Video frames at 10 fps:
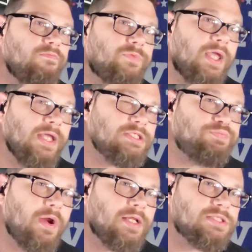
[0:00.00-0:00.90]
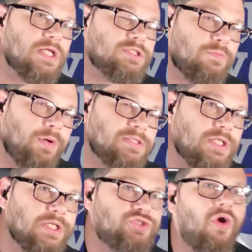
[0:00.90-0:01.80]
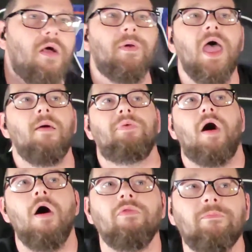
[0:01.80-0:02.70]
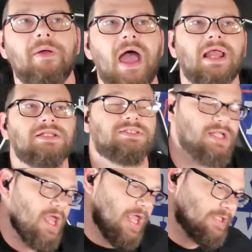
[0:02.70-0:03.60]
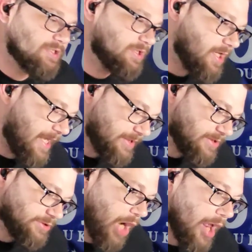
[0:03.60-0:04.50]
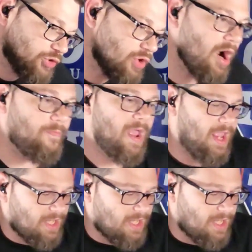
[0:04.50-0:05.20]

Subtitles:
his predecessor, President Trump, but all the bad is Trump.